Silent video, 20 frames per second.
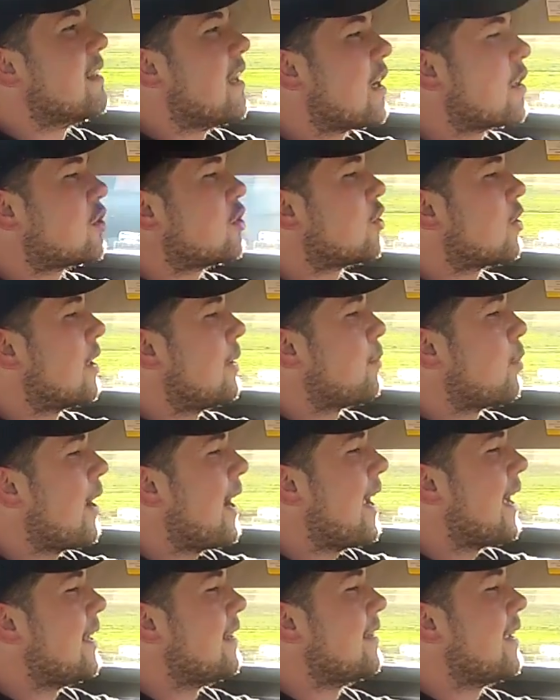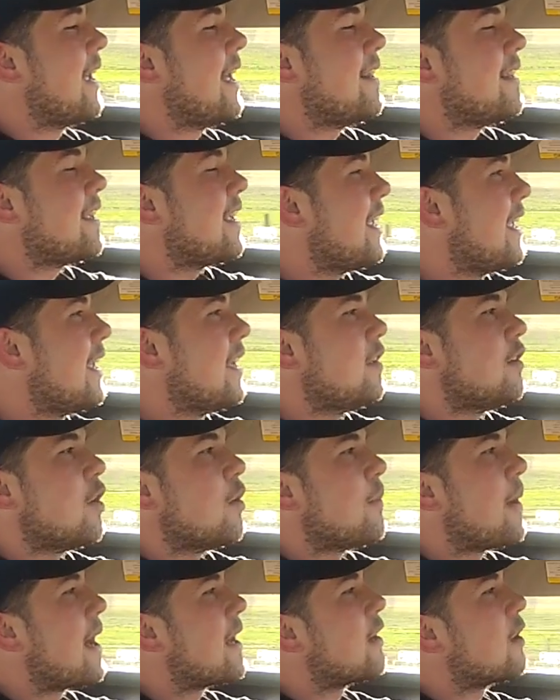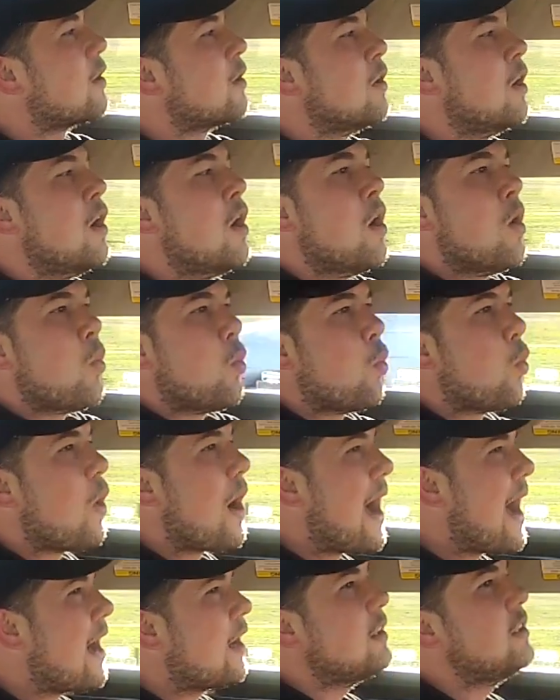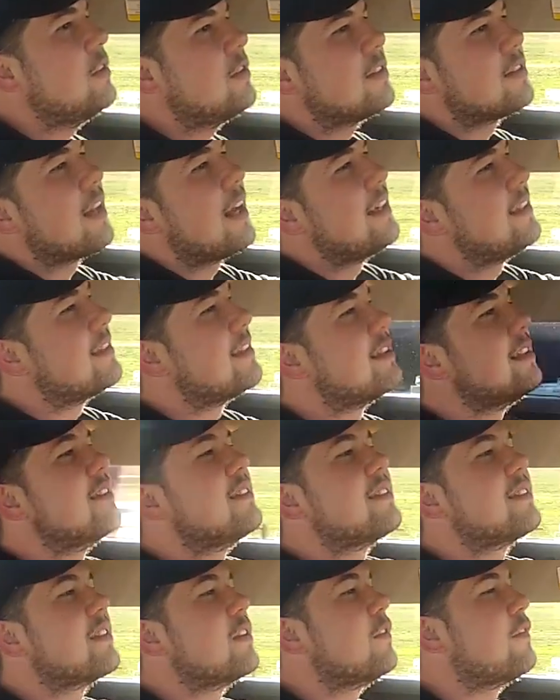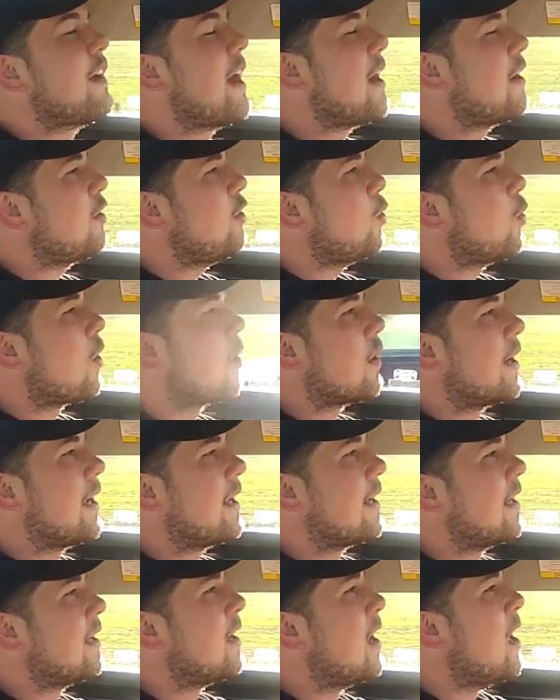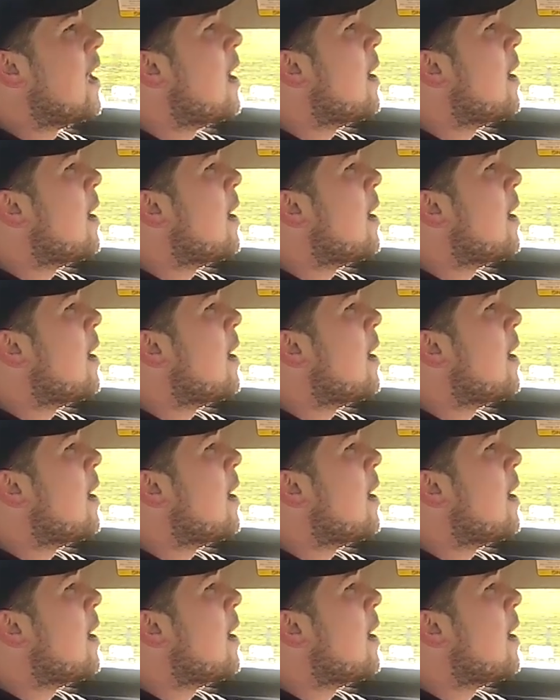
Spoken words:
luxury brand. And Kia, no matter how you slice it, is still value-oriented.